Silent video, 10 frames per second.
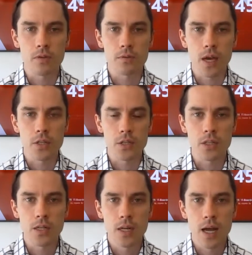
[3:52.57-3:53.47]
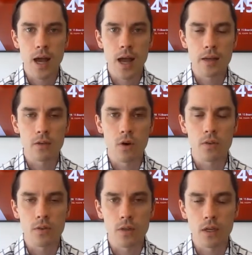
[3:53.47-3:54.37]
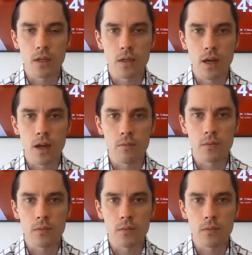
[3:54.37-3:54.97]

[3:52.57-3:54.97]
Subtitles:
inflation and growth in